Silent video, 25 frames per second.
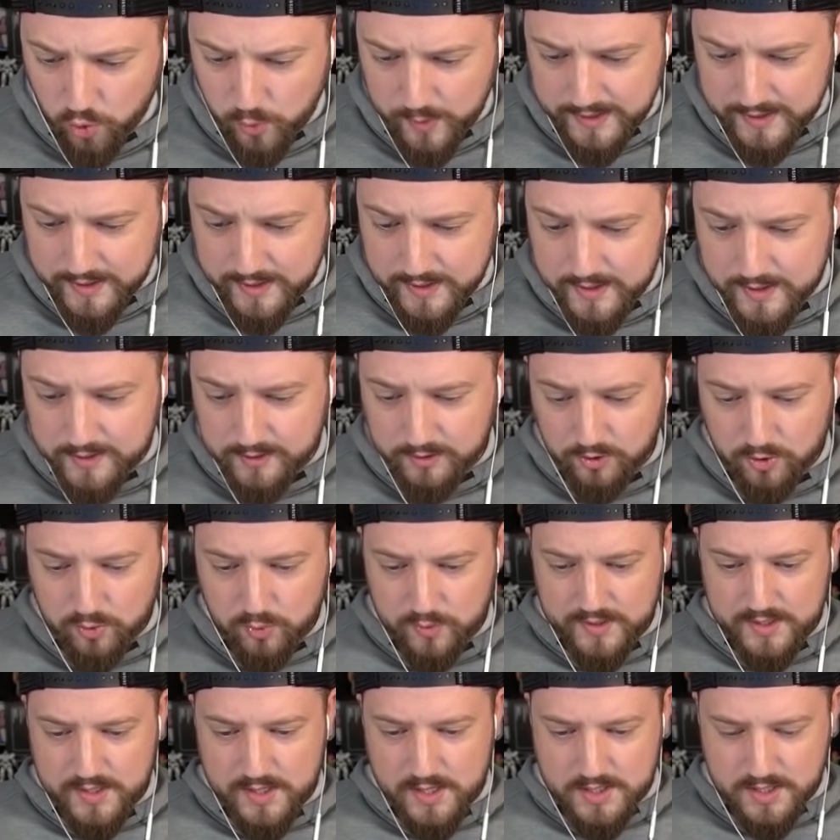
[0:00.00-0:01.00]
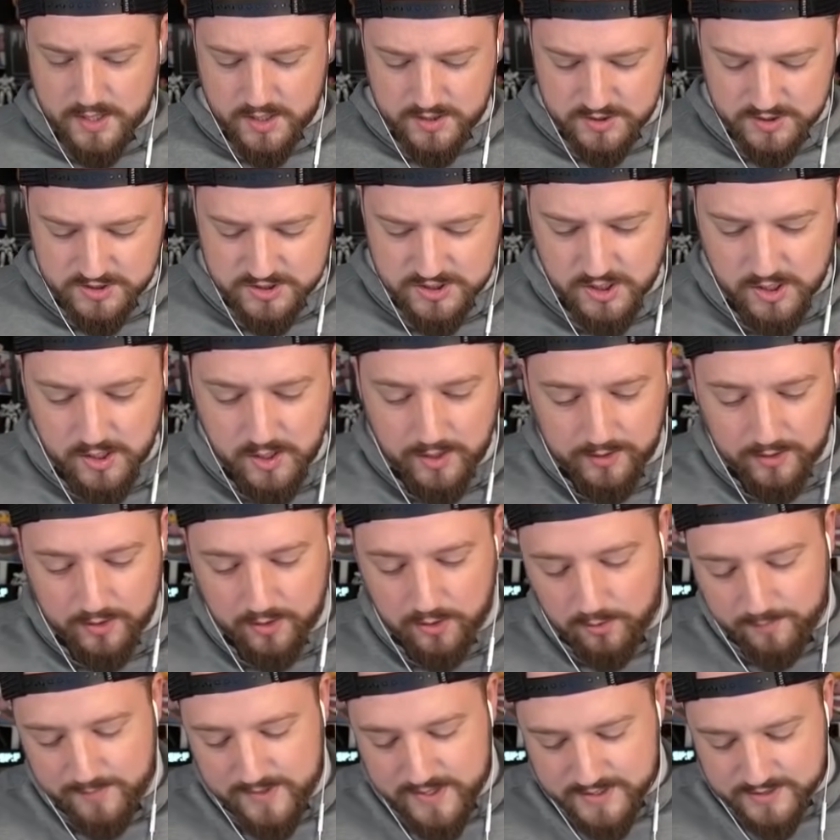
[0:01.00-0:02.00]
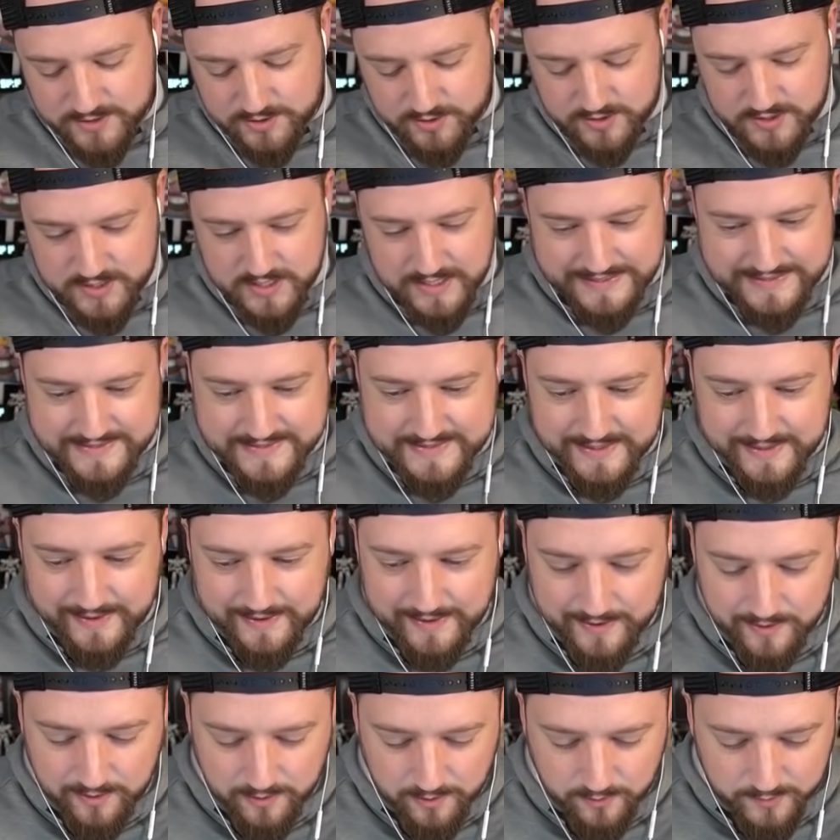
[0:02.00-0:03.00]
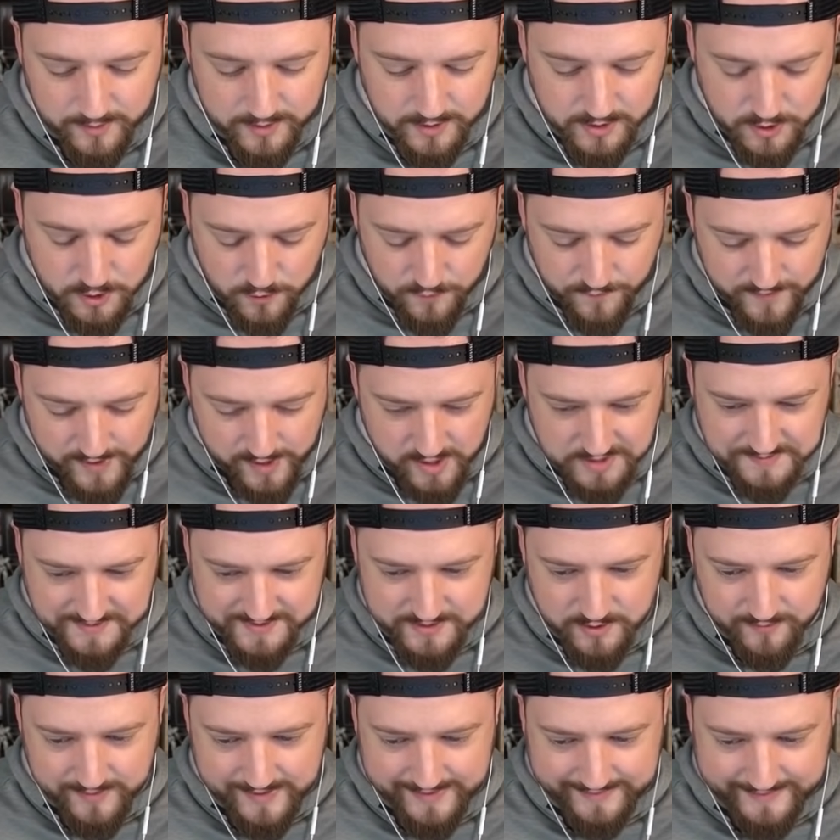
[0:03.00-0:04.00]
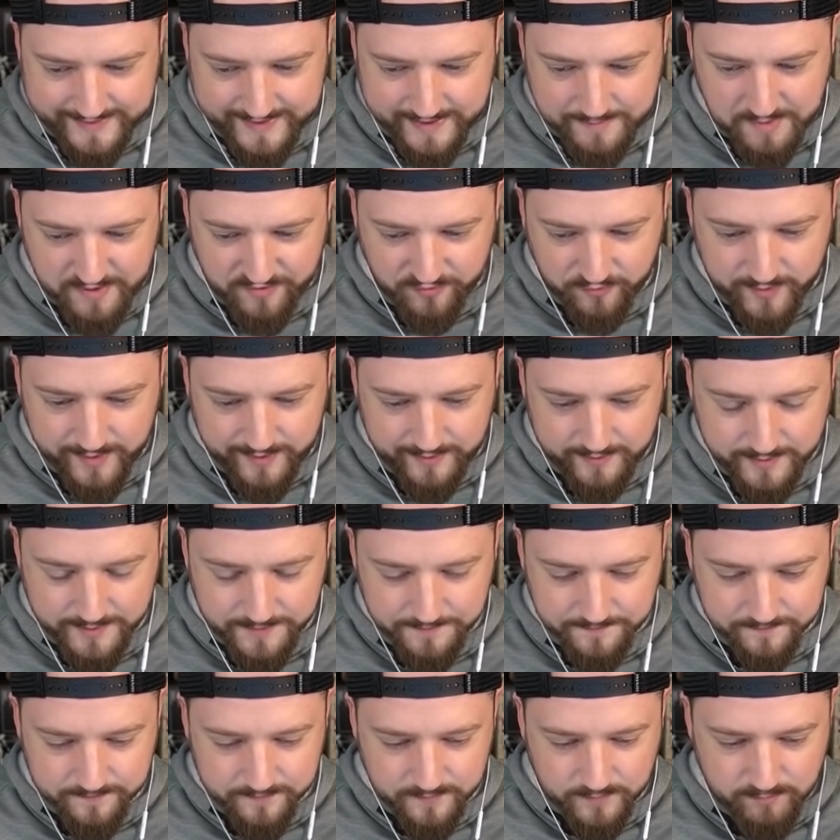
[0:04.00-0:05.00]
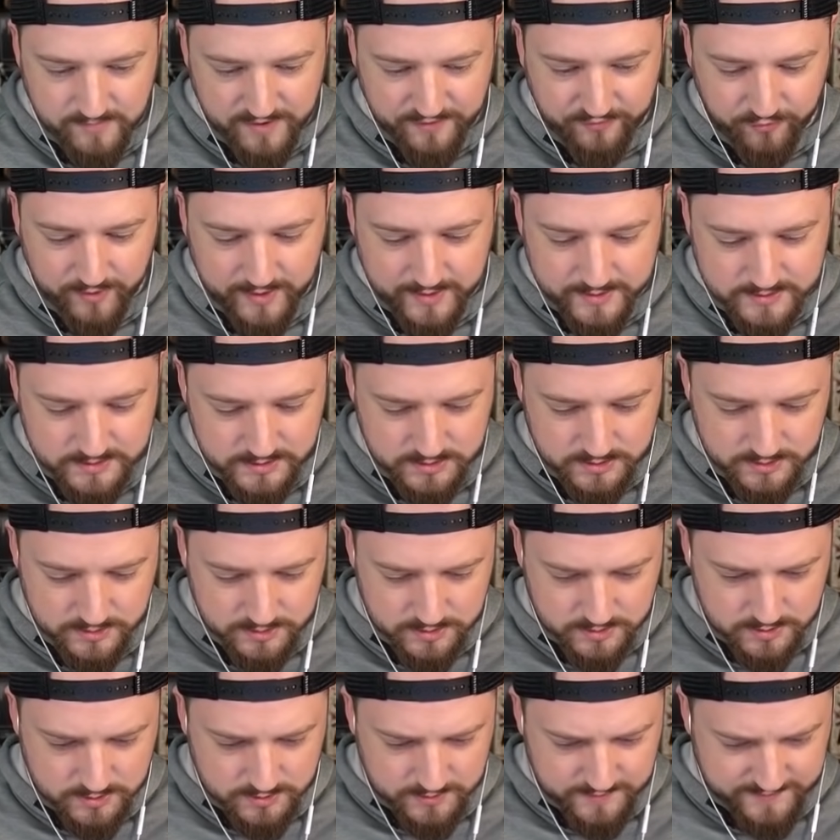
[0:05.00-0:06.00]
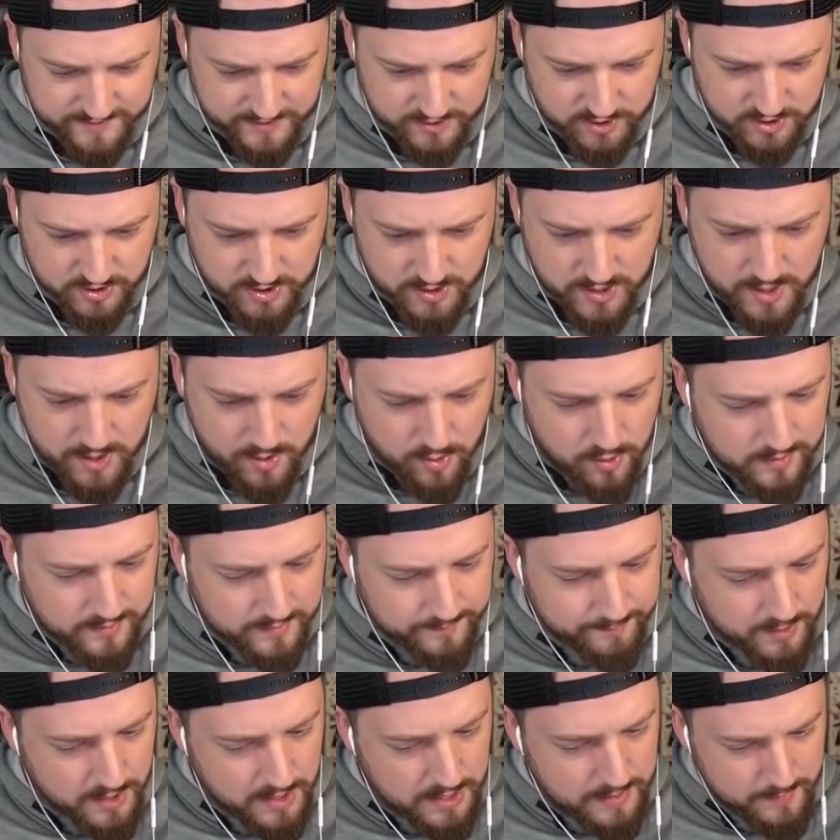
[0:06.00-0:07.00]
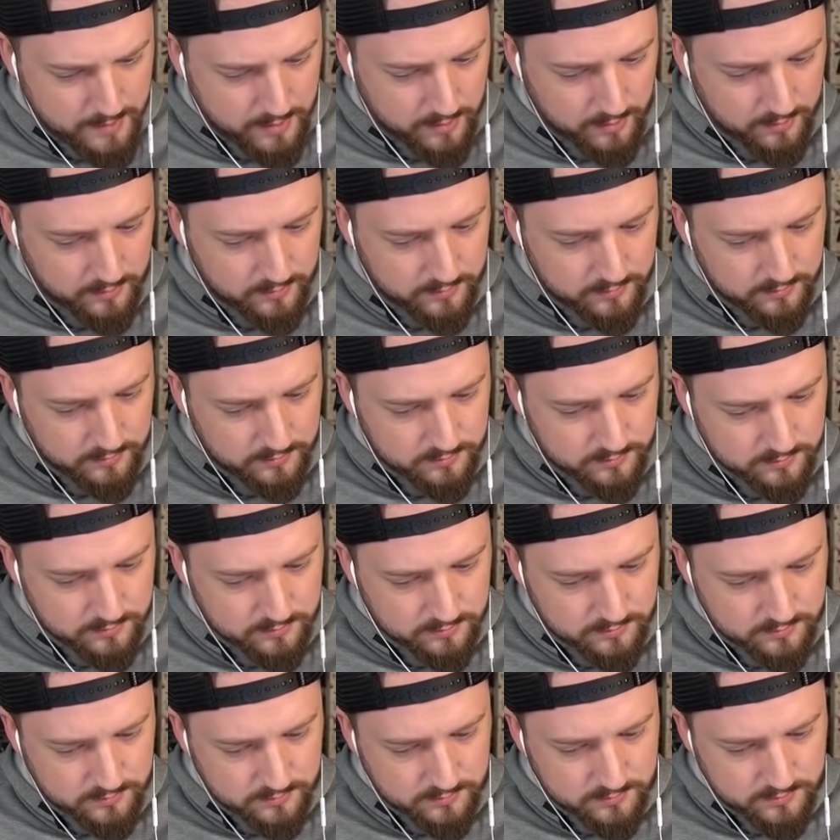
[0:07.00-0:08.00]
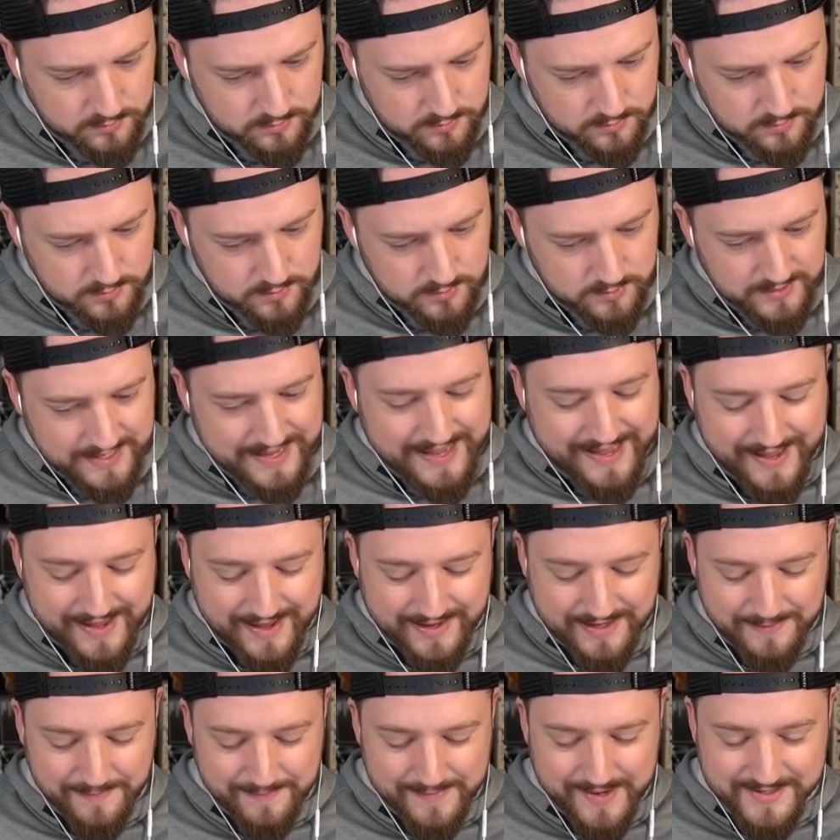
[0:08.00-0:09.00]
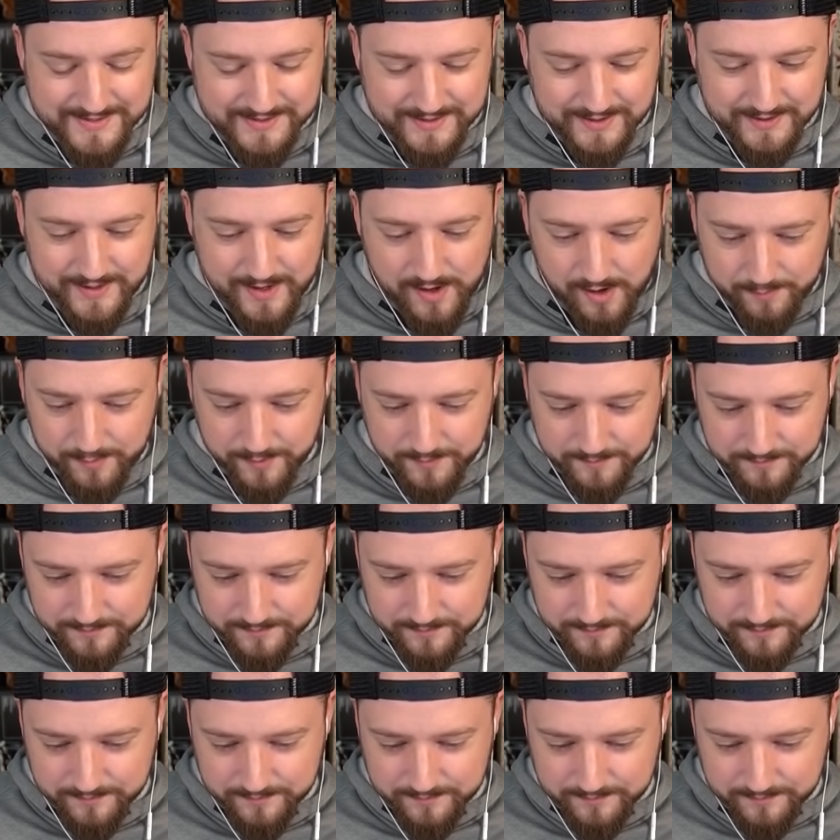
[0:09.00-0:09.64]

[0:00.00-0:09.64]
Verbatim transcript: Luis Gonzalo. Mr. Gonzalo. We're going to go Fire Swiss your right lane, my friend. My friend. Fire. Oh, a bomber. Haha, you missed, you nub.